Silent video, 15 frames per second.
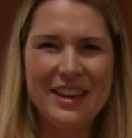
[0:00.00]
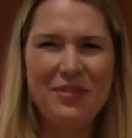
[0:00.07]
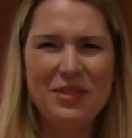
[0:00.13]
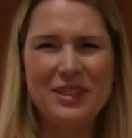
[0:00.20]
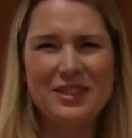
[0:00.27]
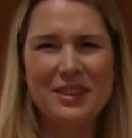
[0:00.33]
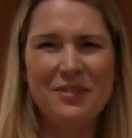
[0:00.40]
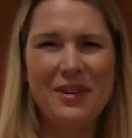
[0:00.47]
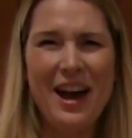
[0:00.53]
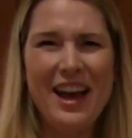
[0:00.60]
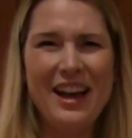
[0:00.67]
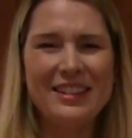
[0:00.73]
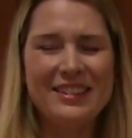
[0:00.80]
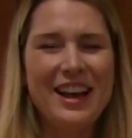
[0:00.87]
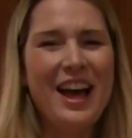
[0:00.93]
give this
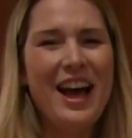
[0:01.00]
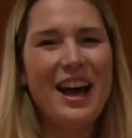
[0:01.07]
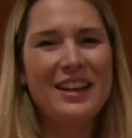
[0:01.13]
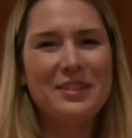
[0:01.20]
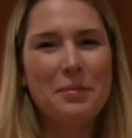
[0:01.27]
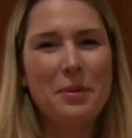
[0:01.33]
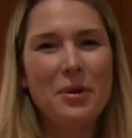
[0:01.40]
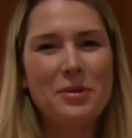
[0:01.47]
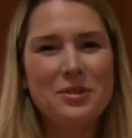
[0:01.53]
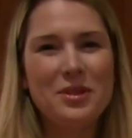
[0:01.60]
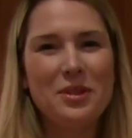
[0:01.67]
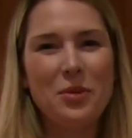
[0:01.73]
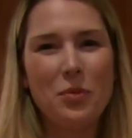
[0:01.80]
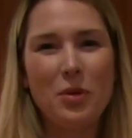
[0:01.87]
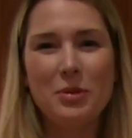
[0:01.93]
advice, as opposed
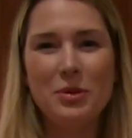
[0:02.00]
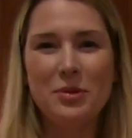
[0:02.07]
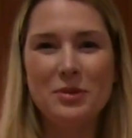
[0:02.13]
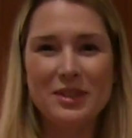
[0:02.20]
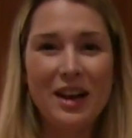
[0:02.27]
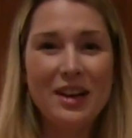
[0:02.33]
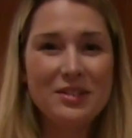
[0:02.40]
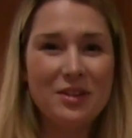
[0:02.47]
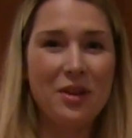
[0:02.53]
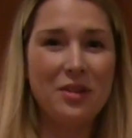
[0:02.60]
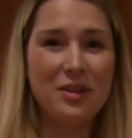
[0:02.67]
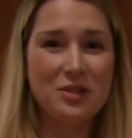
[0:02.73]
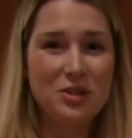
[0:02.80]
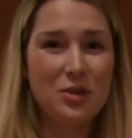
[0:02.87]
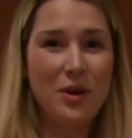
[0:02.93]
to the woman who does all
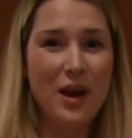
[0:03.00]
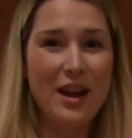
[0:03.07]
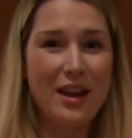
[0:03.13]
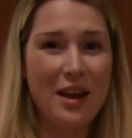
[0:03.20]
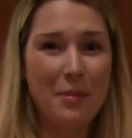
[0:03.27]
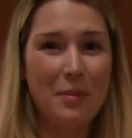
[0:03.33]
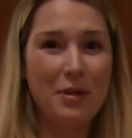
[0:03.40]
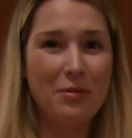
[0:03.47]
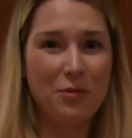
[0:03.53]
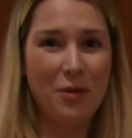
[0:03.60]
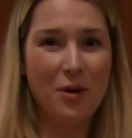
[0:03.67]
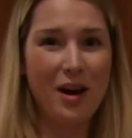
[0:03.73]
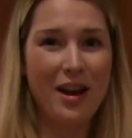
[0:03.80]
the 2 a.m. and 4